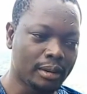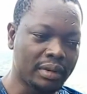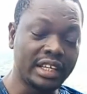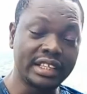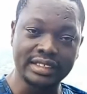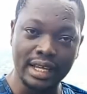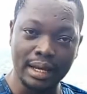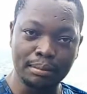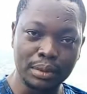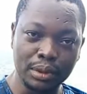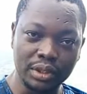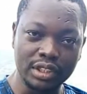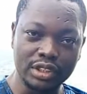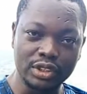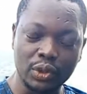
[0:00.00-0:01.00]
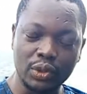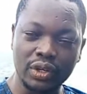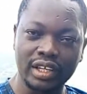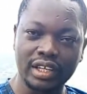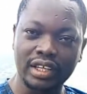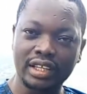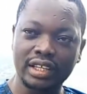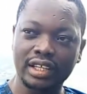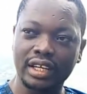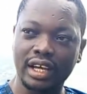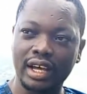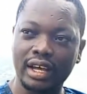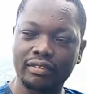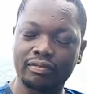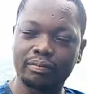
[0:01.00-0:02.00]
Istanbul in Turkey.
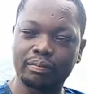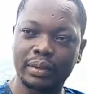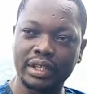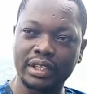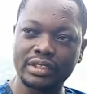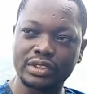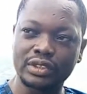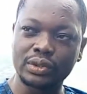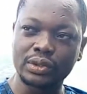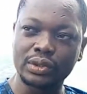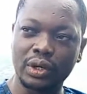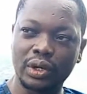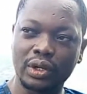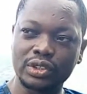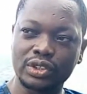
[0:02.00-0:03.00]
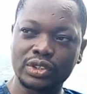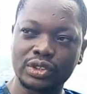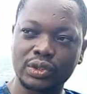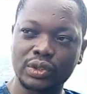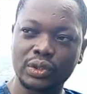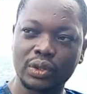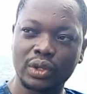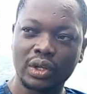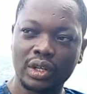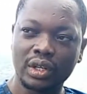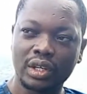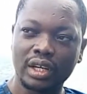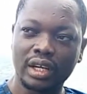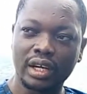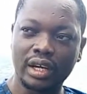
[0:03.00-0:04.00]
I've been to also
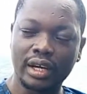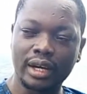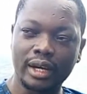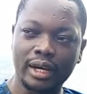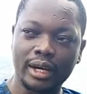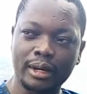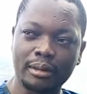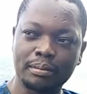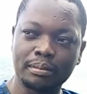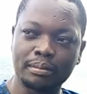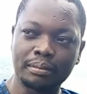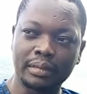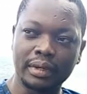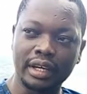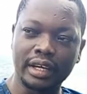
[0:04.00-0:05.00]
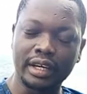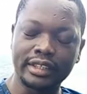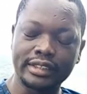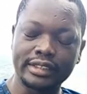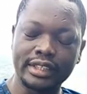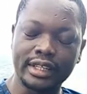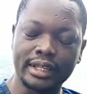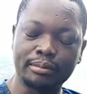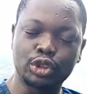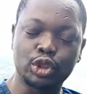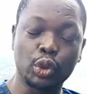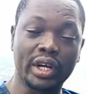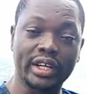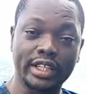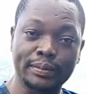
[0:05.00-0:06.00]
in
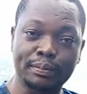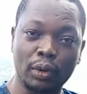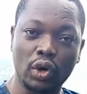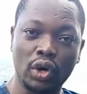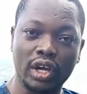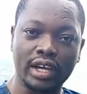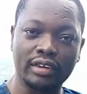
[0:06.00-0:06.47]
Johannesburg.